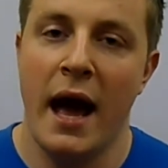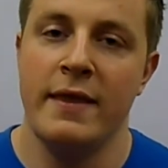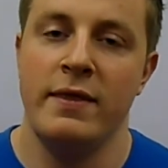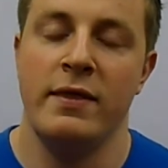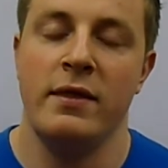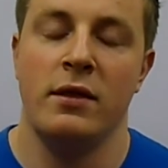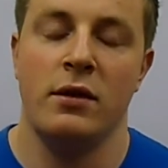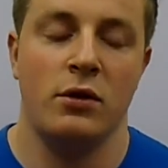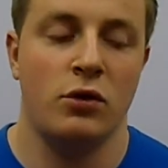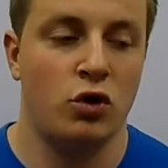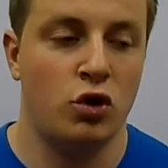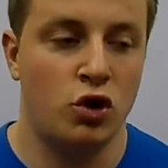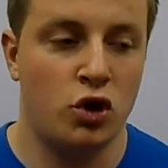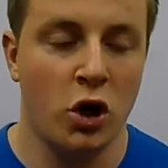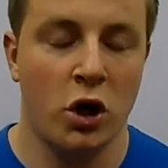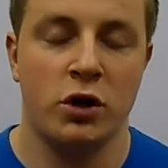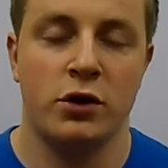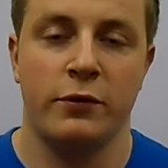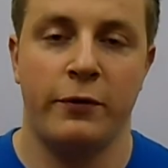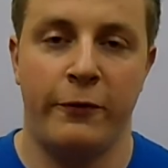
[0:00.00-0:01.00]
and
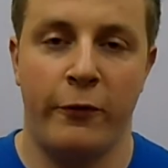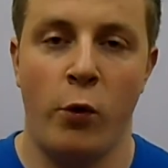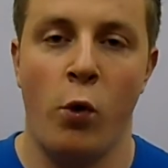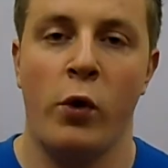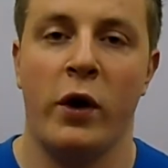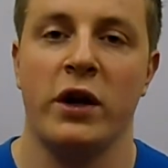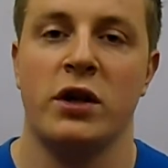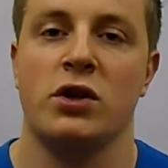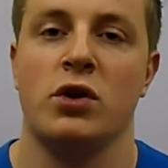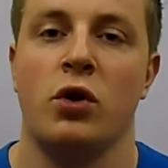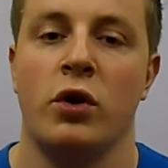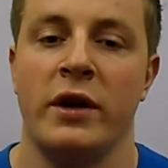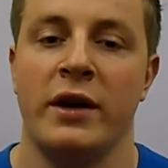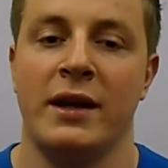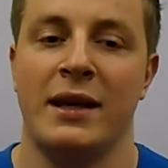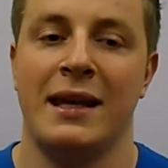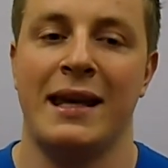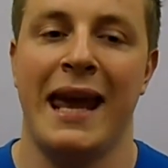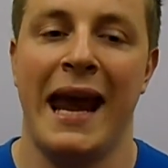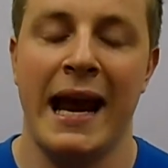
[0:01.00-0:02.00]
just focus
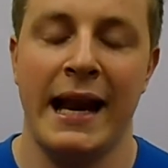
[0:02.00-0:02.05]
on